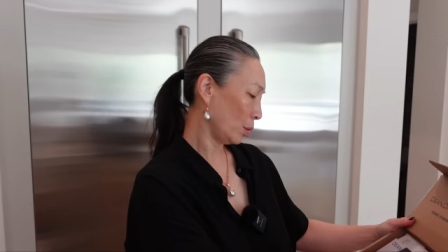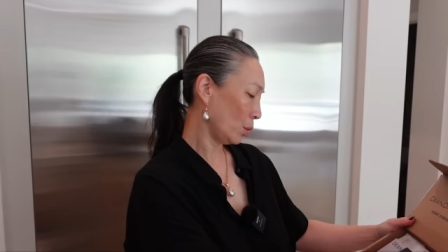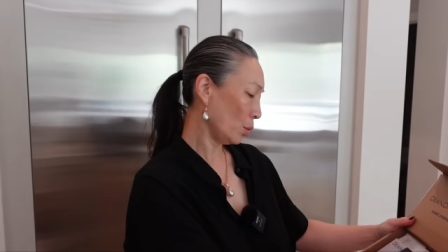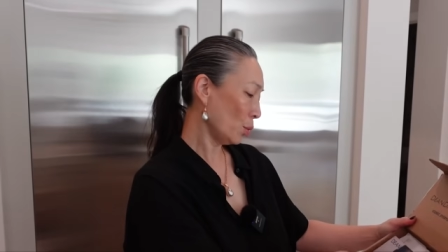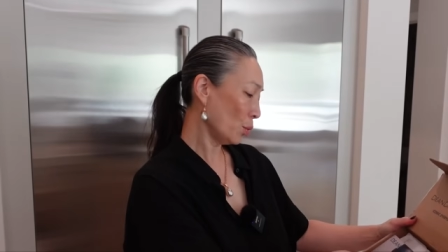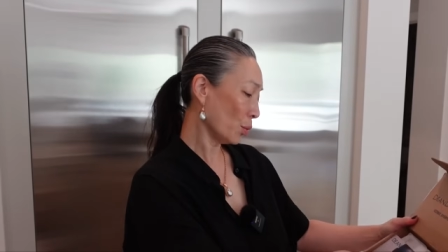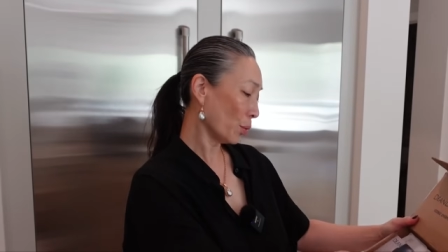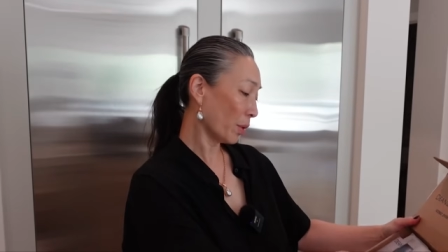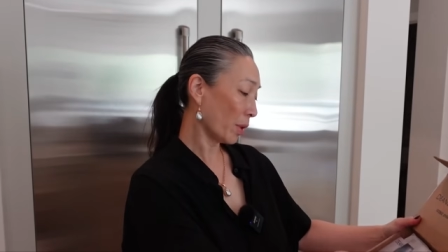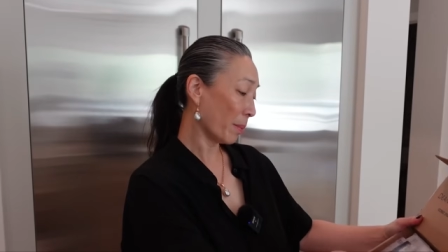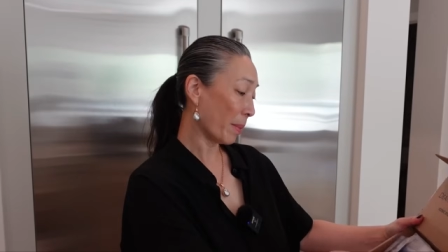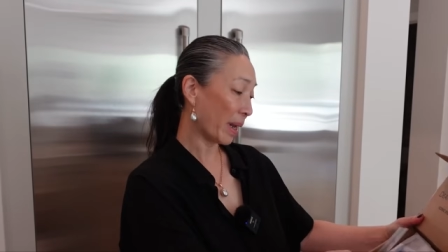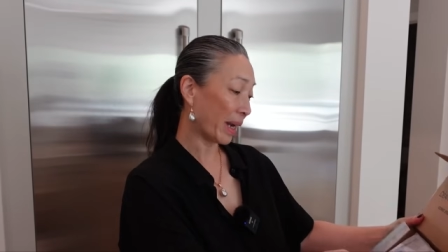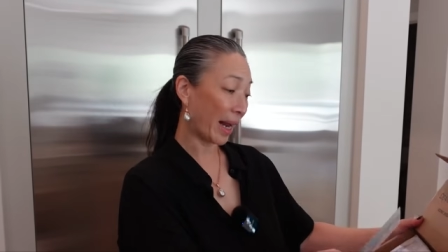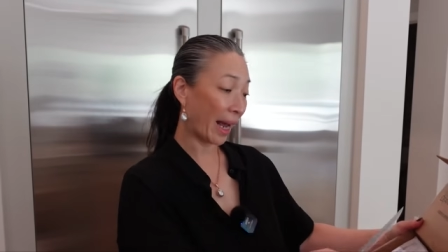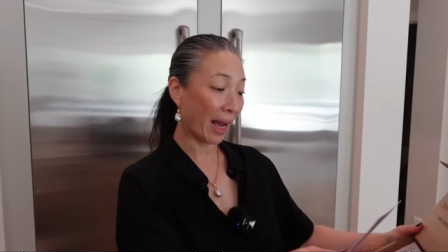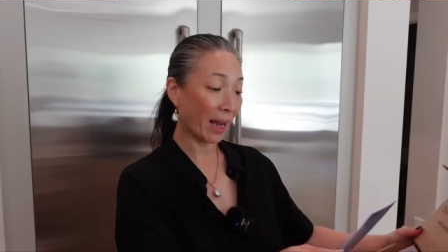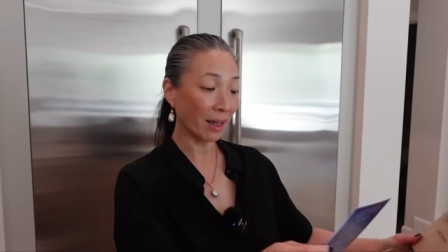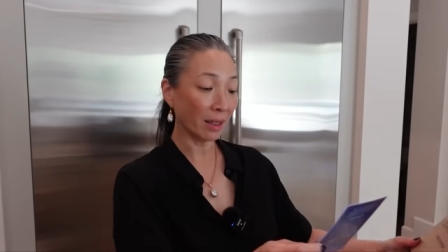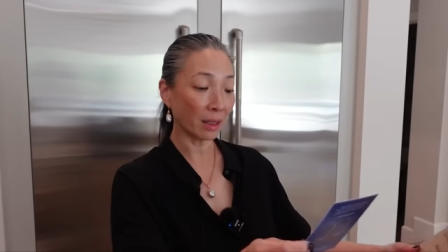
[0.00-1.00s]
Ooh, the
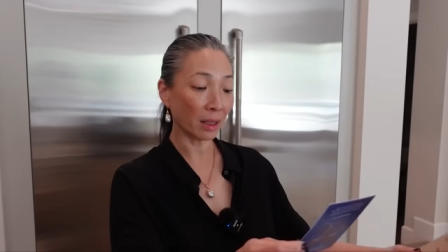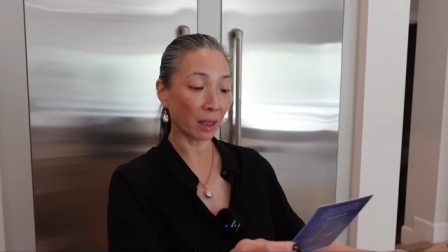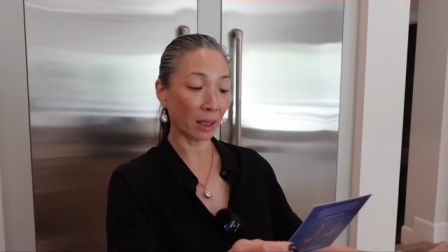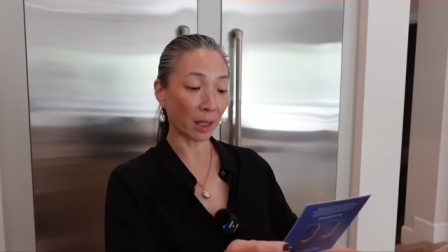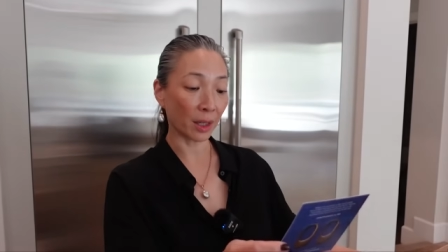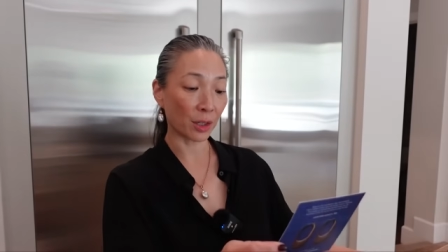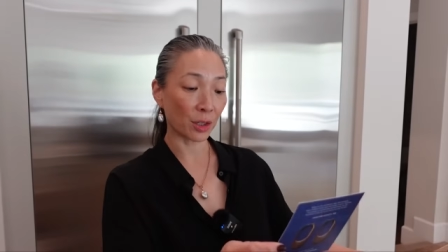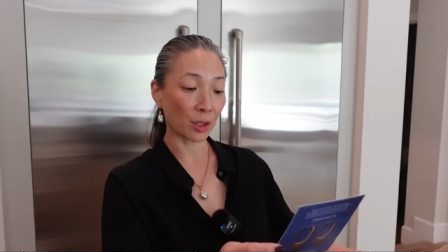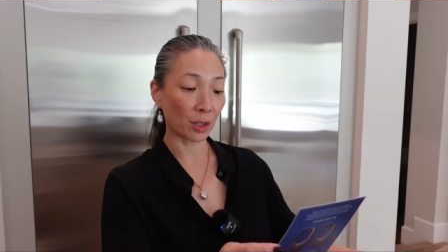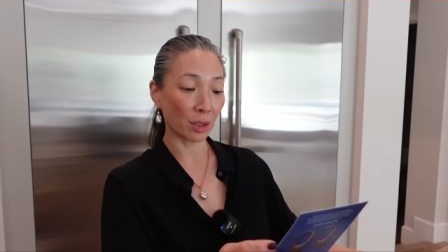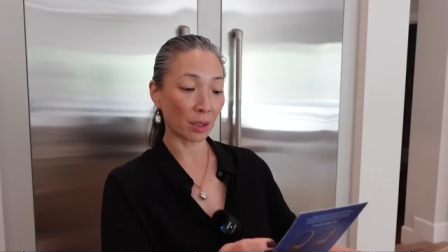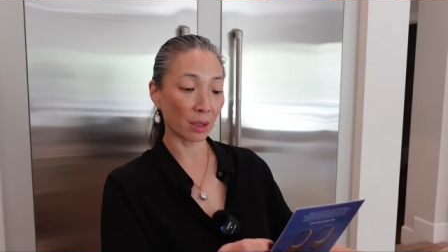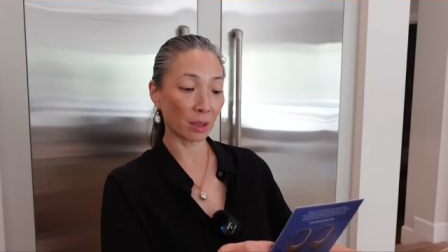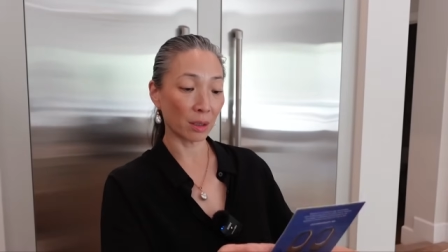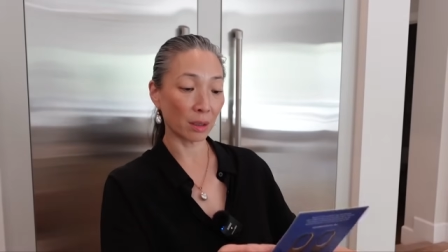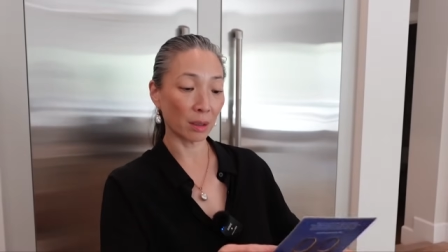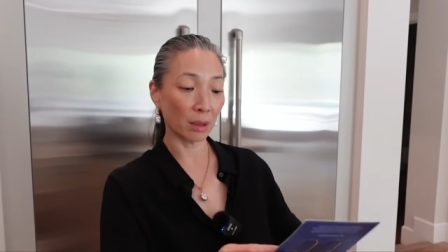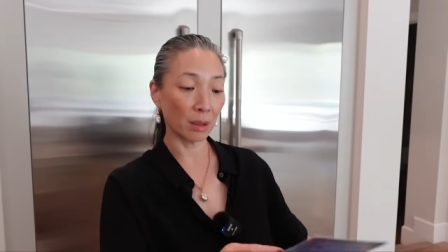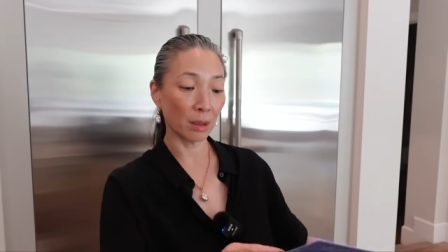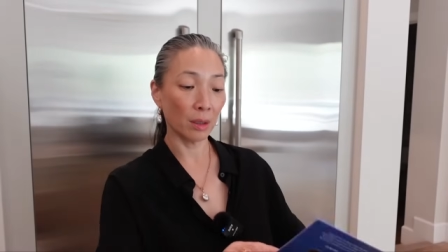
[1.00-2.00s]
Manhattan Collection.